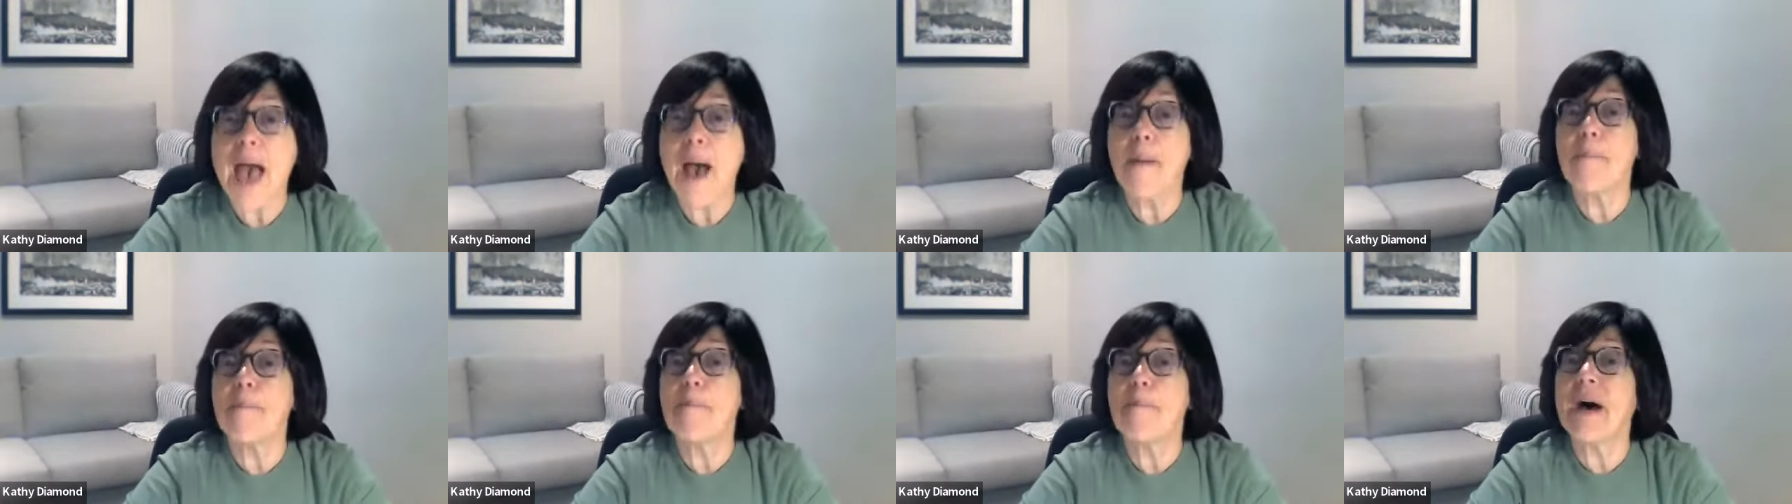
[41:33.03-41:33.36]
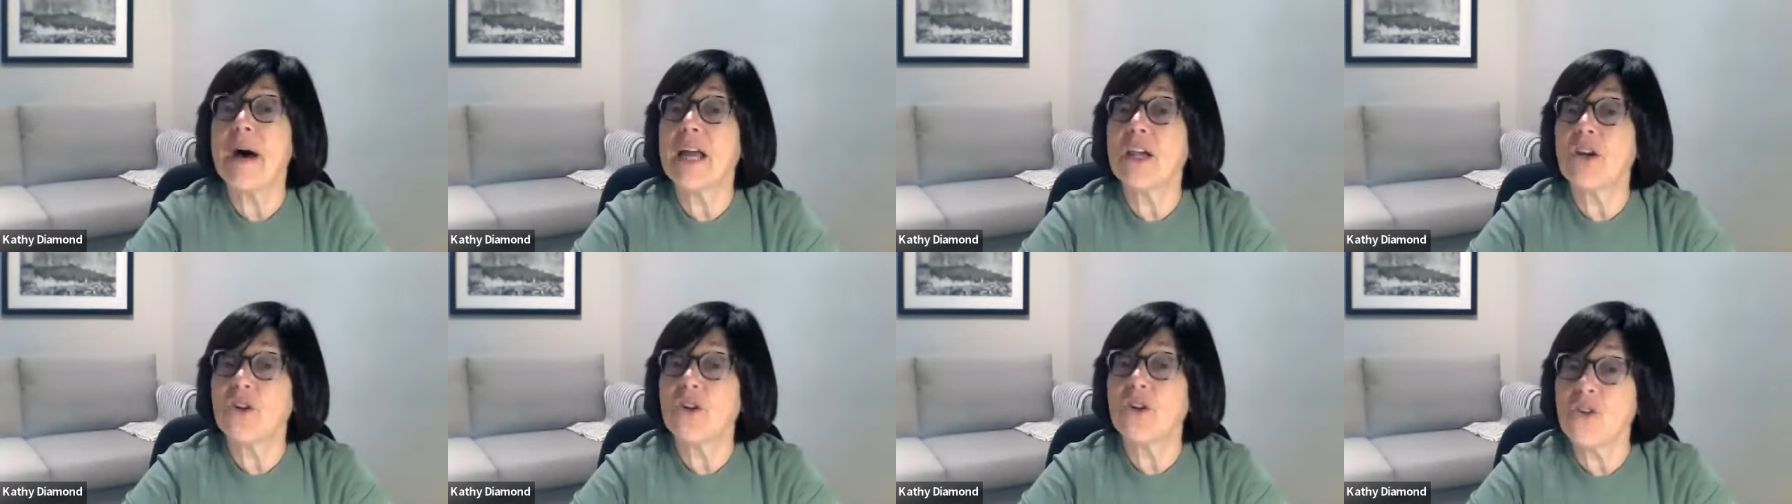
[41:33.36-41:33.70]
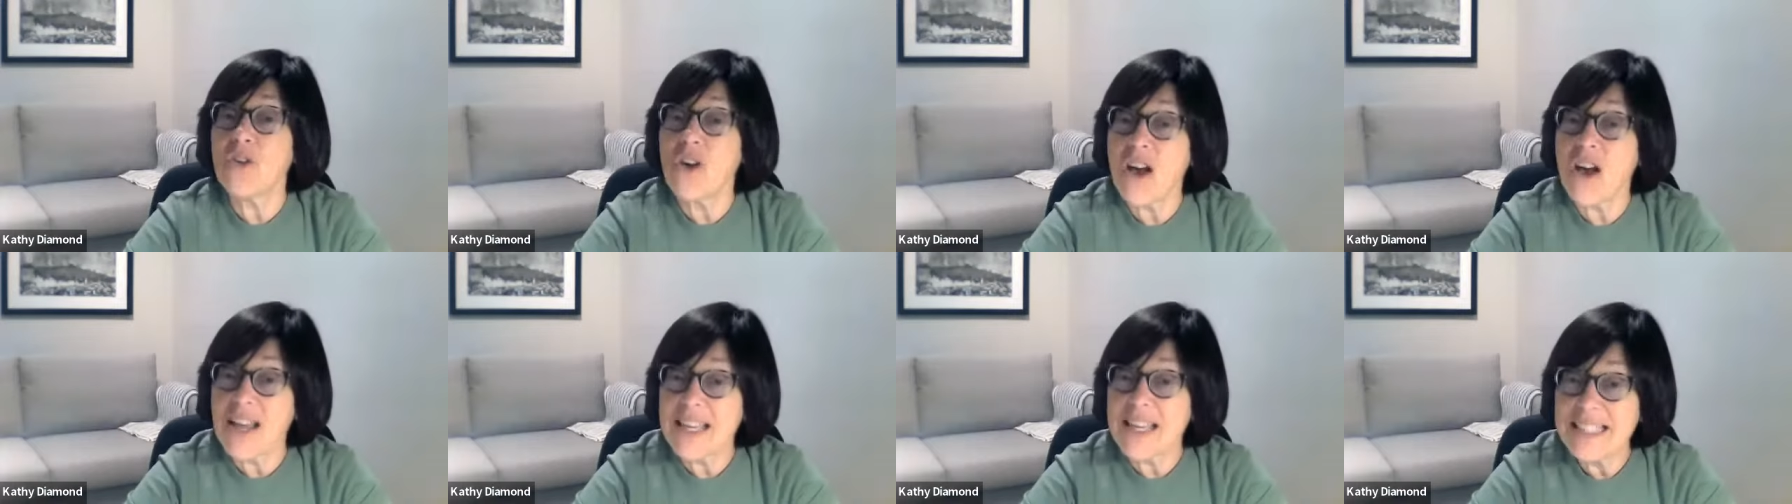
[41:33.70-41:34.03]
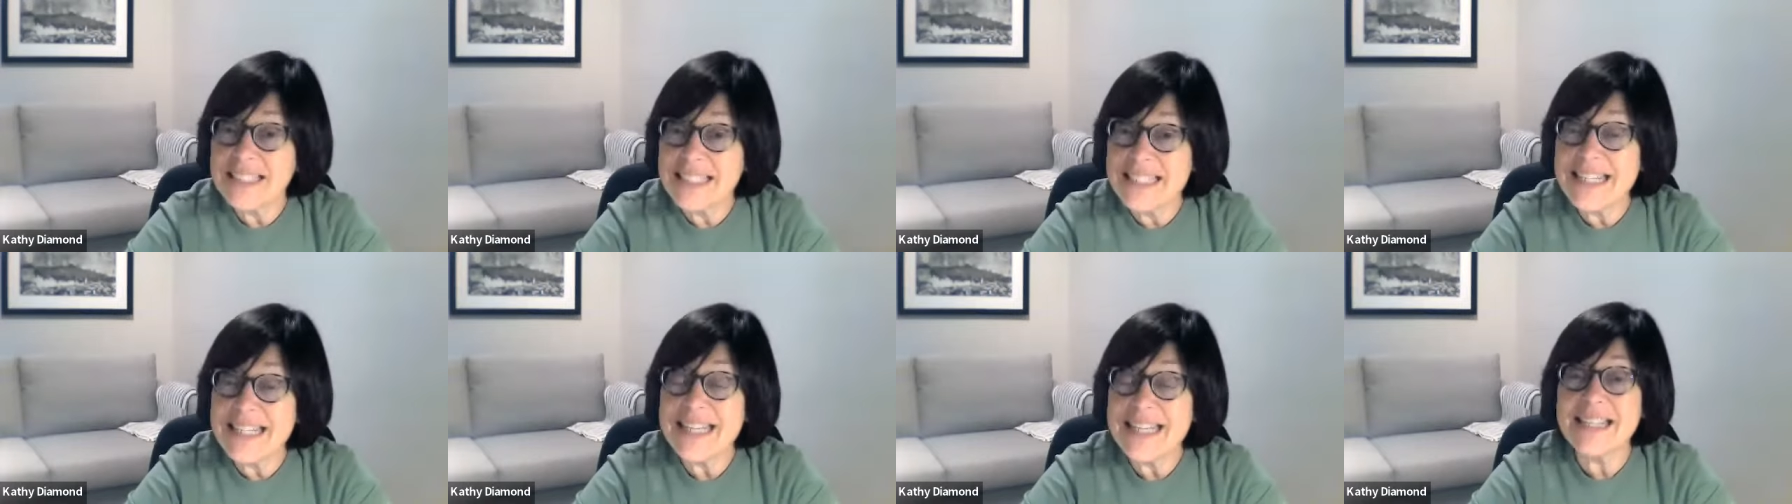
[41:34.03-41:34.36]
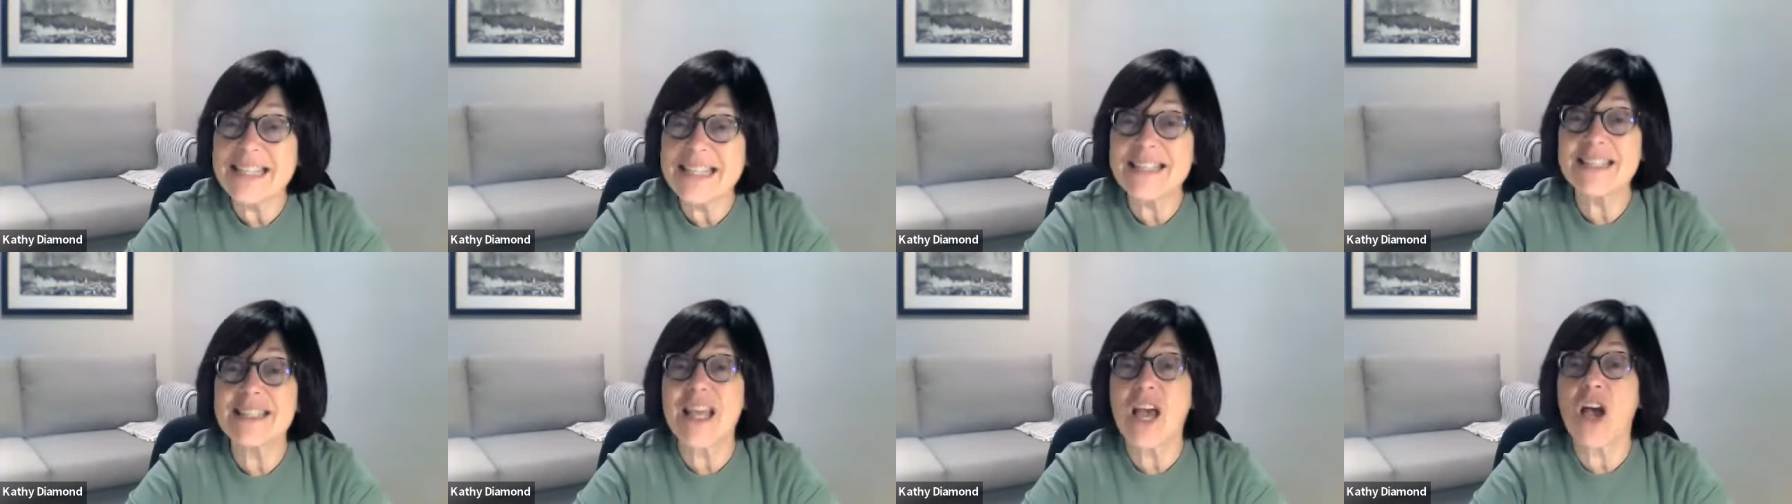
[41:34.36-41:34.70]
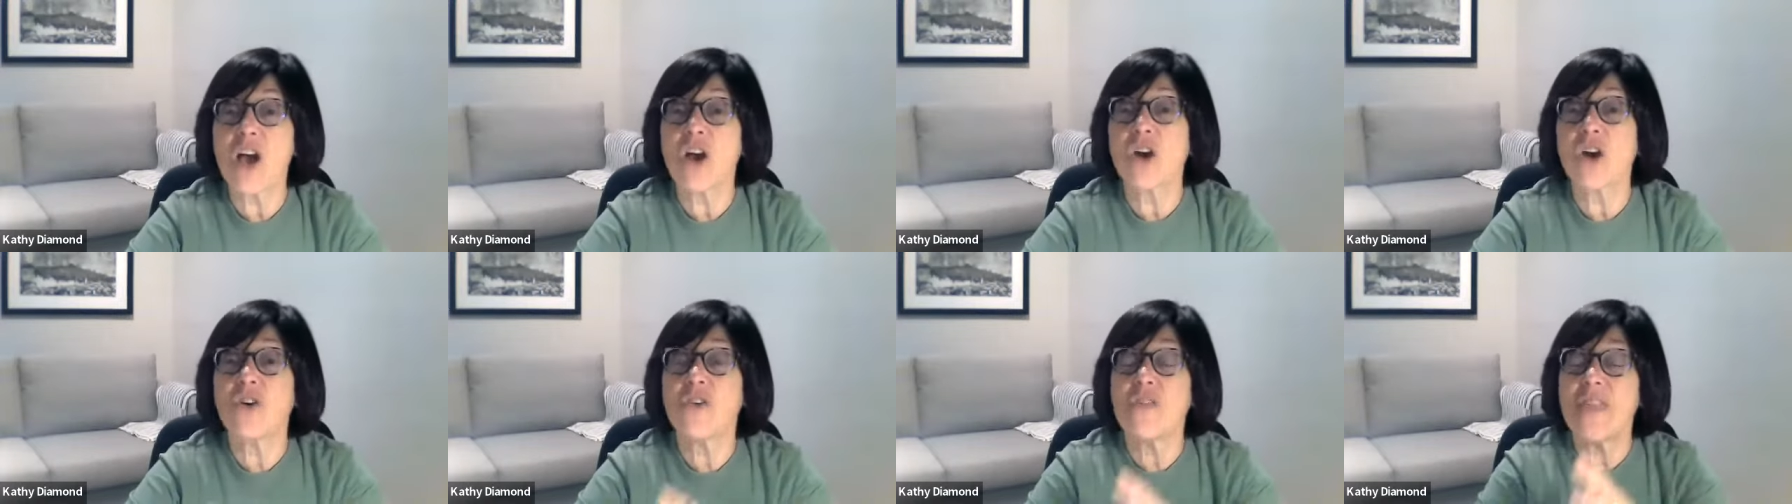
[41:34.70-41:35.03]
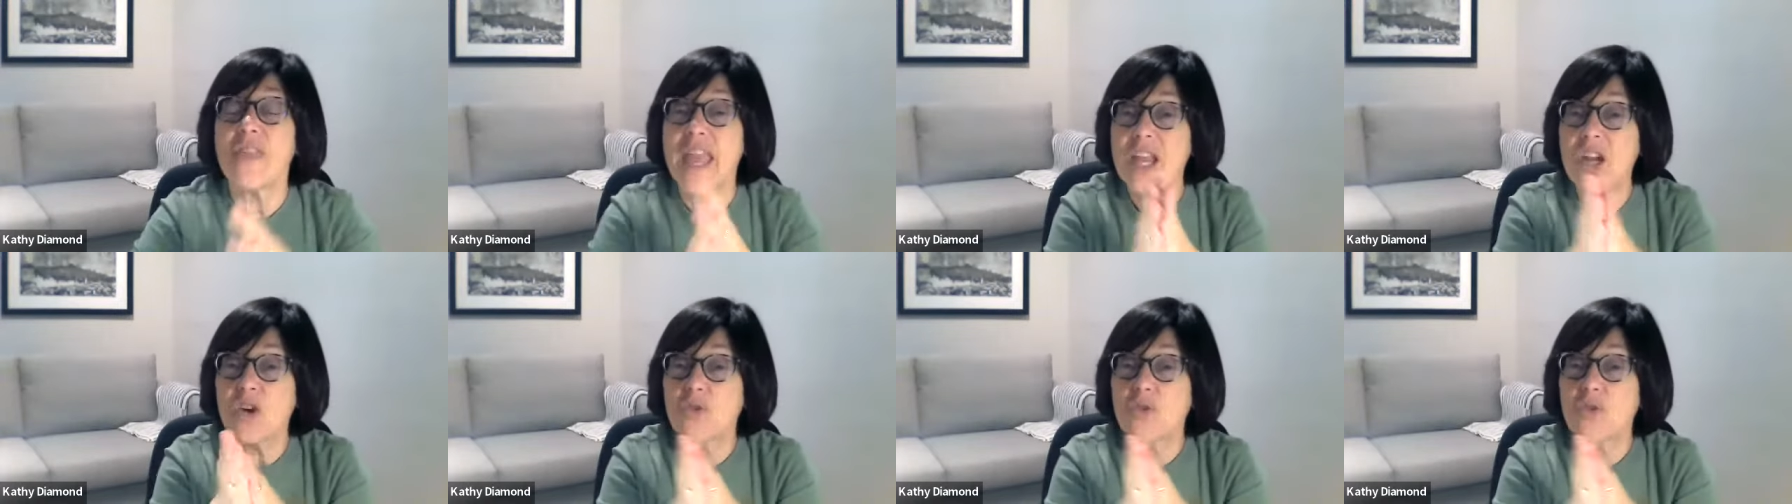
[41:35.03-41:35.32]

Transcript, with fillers: but her ideas, they